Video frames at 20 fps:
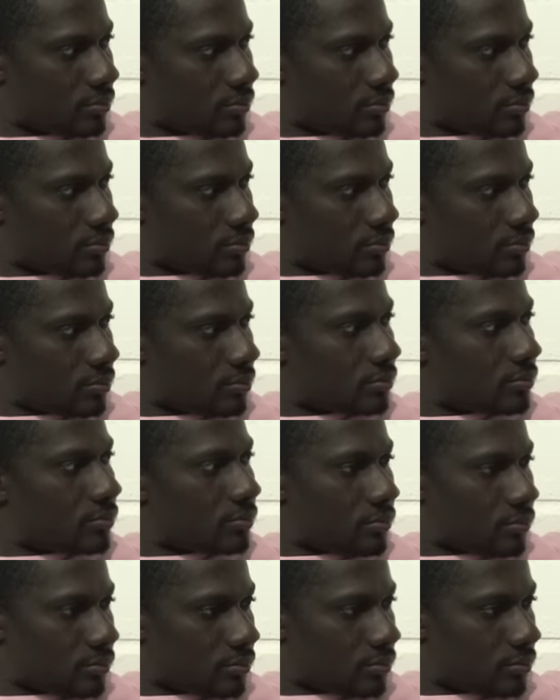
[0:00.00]

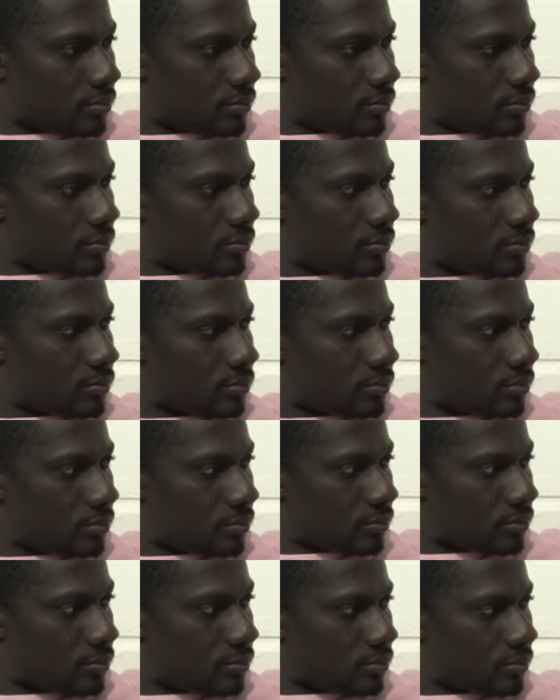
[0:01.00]

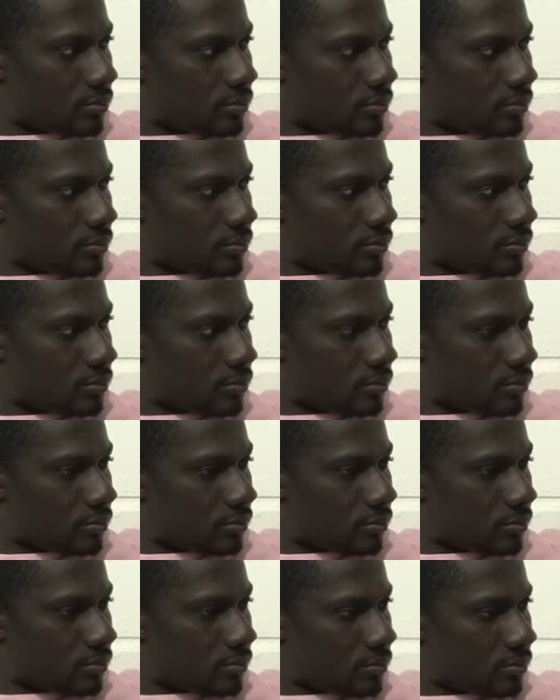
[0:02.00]

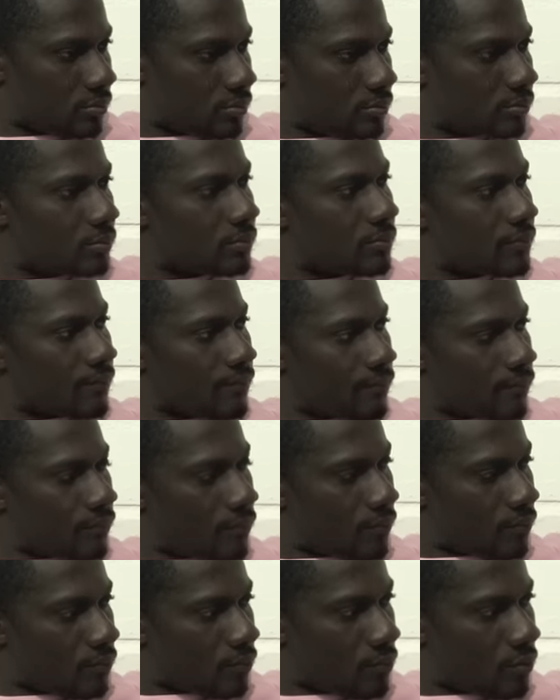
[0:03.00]

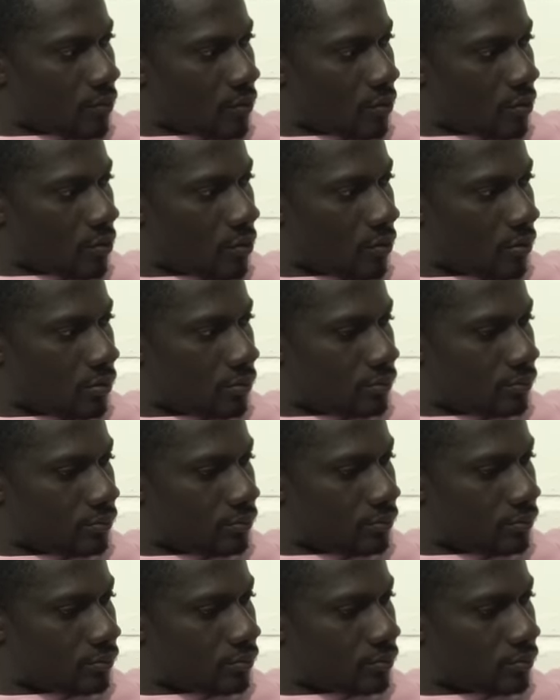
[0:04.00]

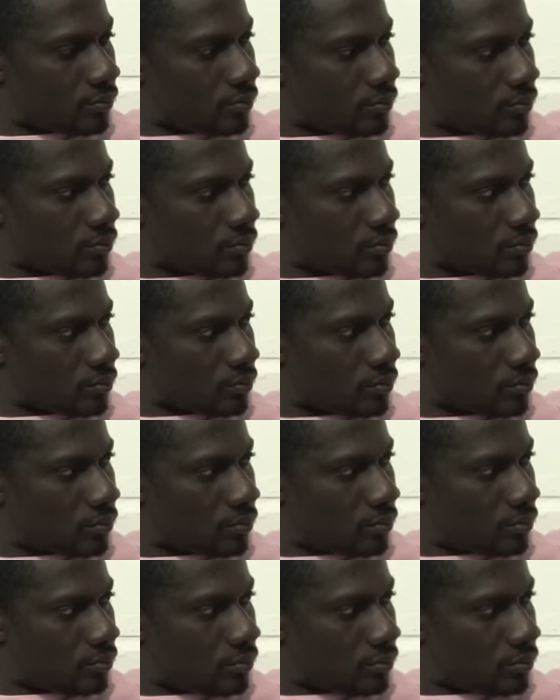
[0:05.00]

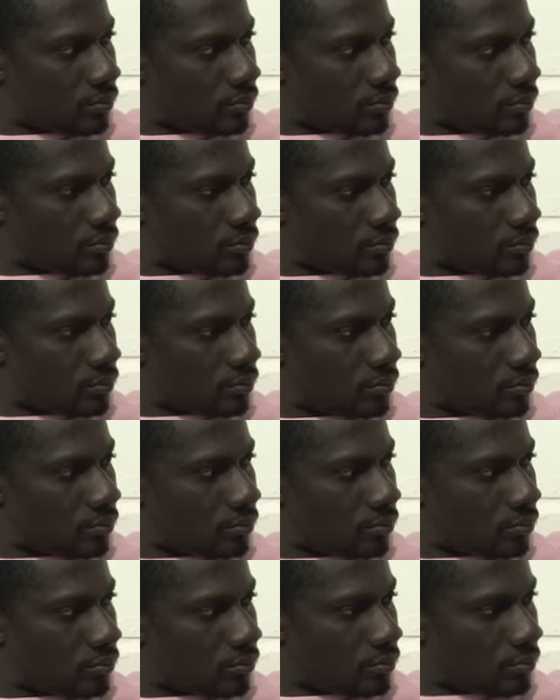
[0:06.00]

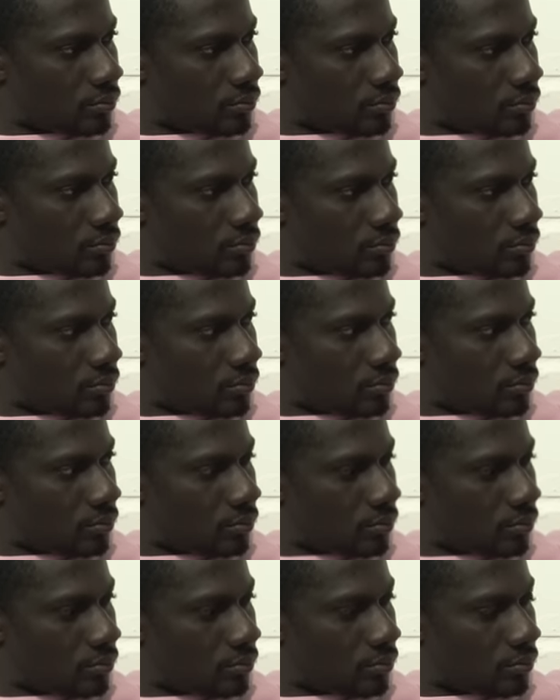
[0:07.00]
(not speaking)